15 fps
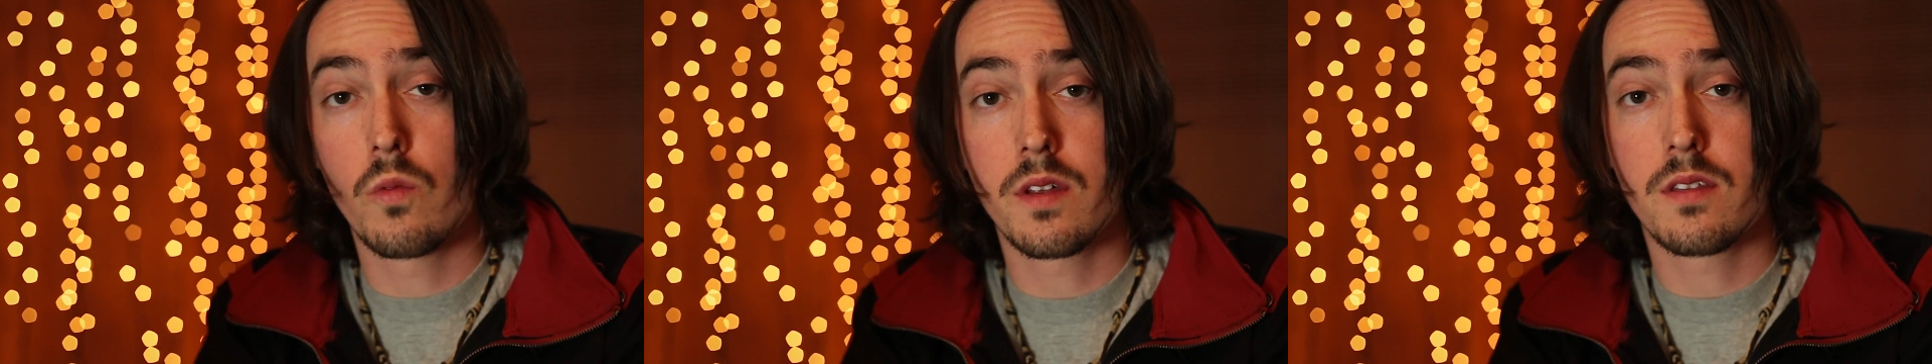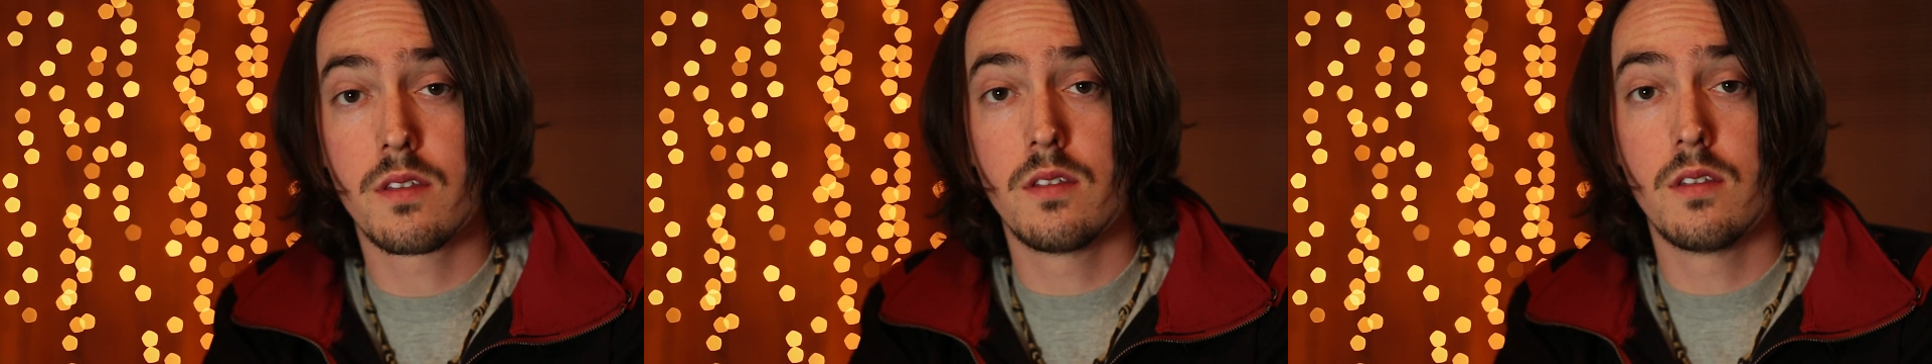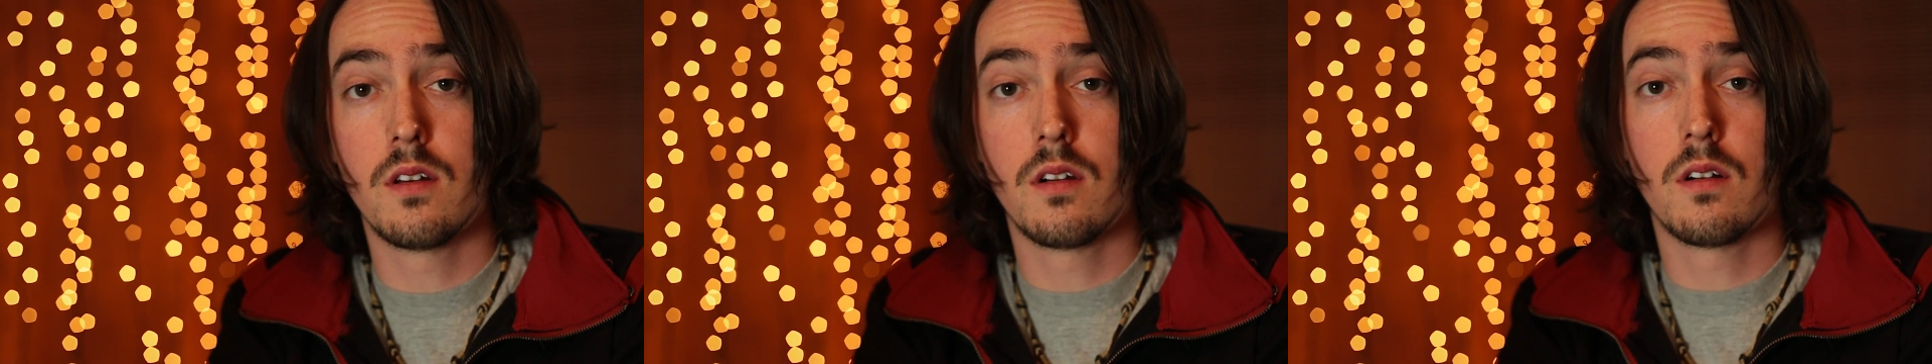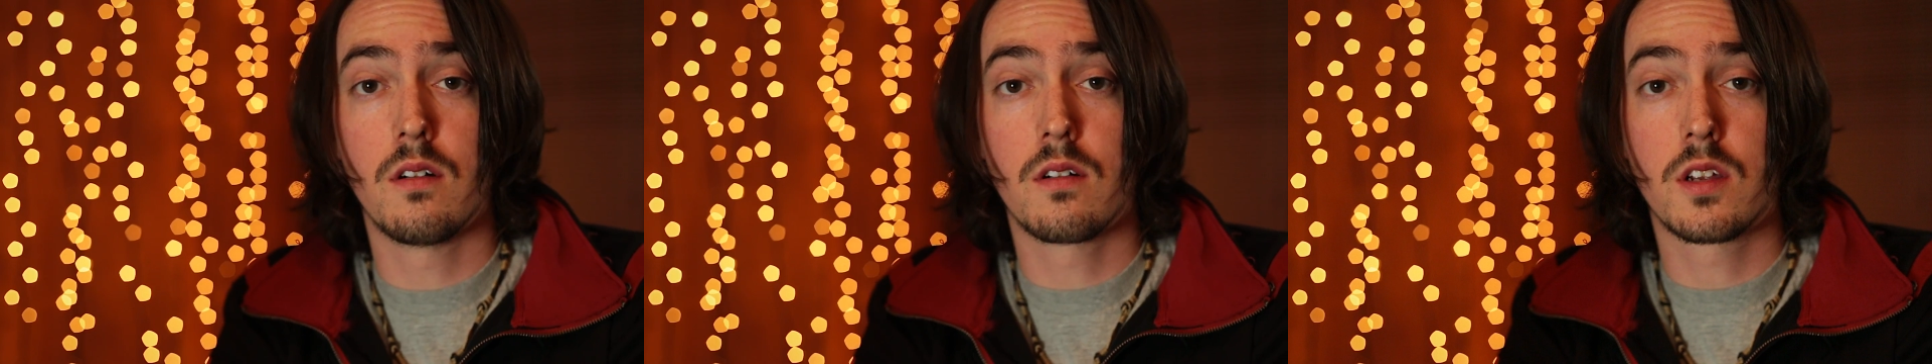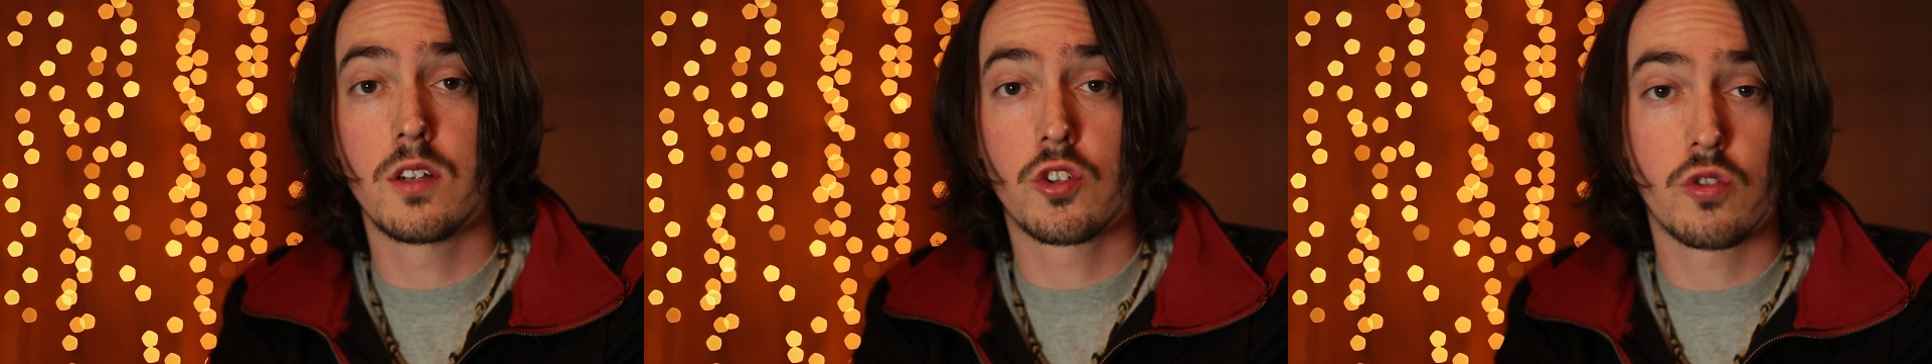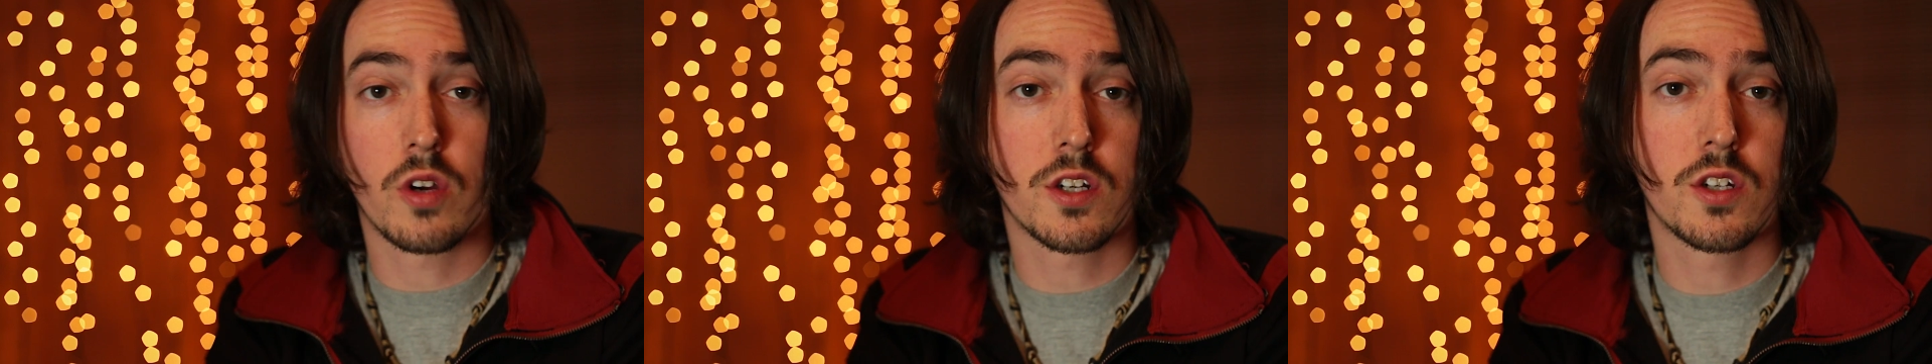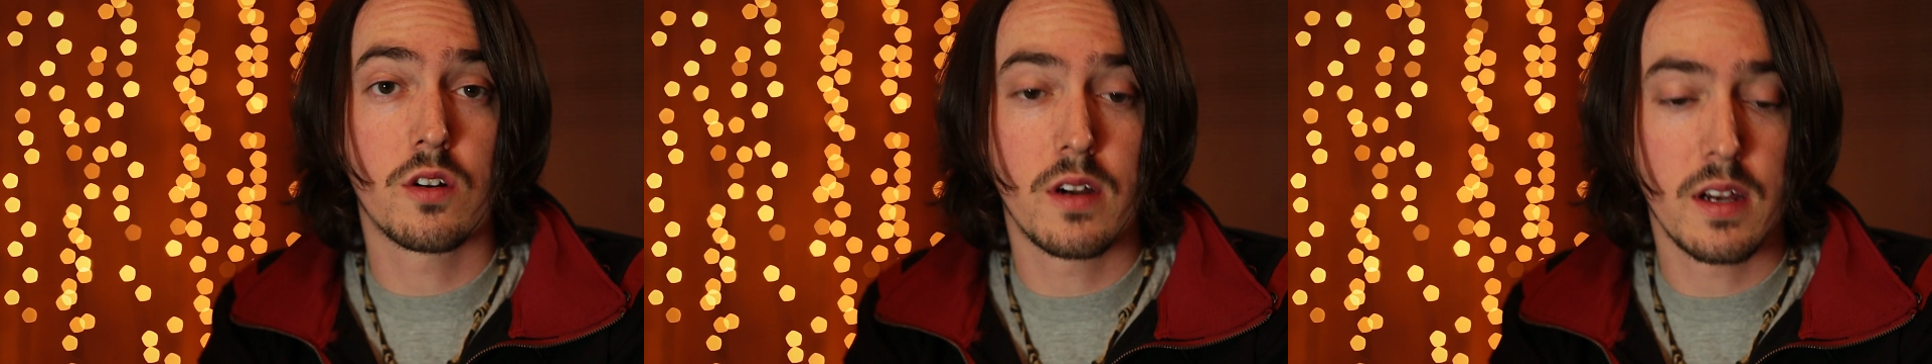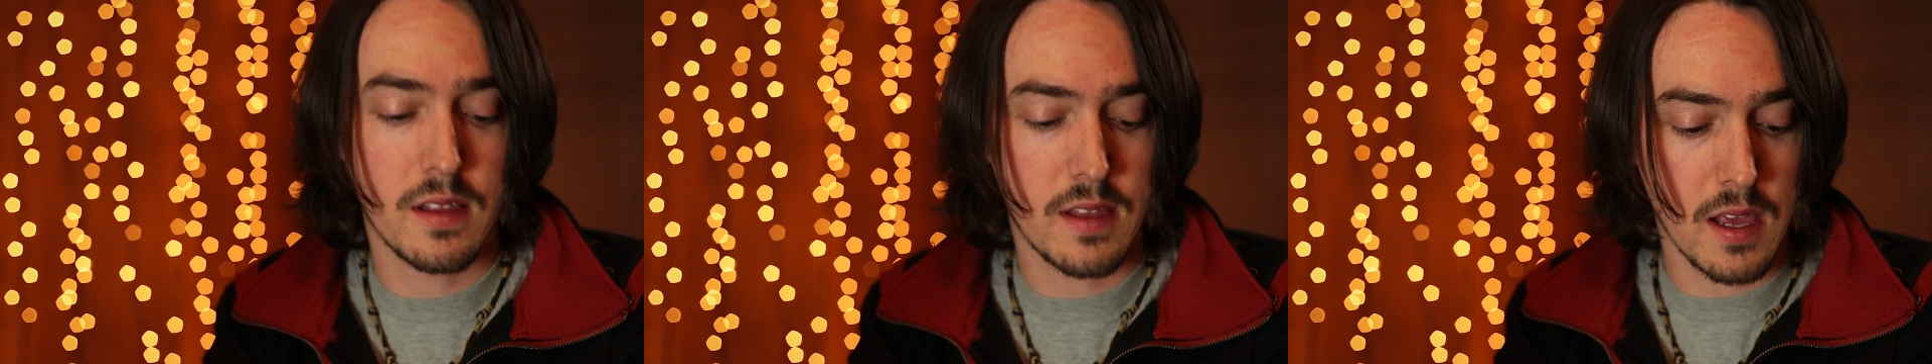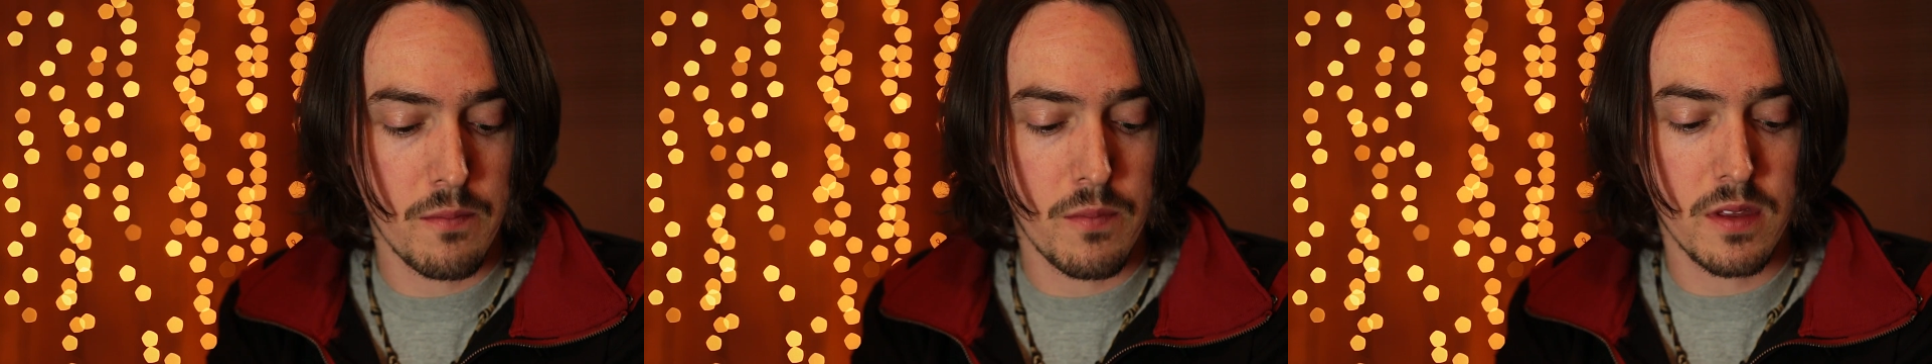with their construction or anything,